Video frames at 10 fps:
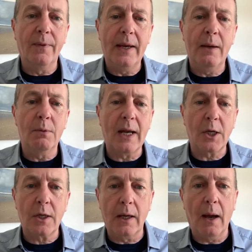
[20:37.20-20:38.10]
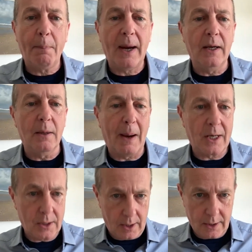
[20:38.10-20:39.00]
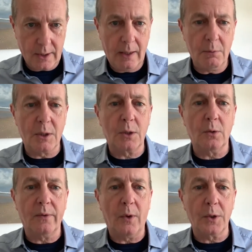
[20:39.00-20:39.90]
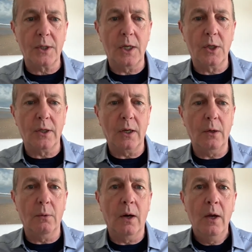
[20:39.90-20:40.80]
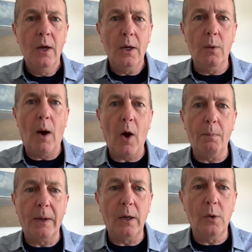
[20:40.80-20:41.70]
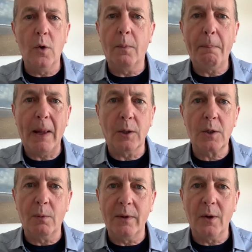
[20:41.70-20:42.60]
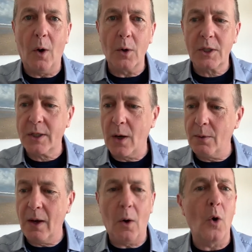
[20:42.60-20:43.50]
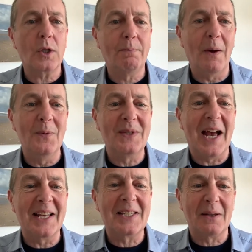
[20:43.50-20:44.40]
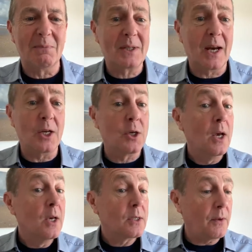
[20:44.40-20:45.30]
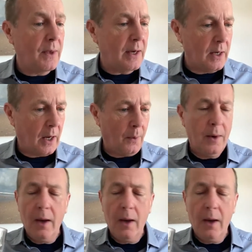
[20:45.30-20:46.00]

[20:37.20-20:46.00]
he was actually a pain in the backside. So he was the sort of hostage that you were hoping you could pelt with ox bones at some stage. So there you go.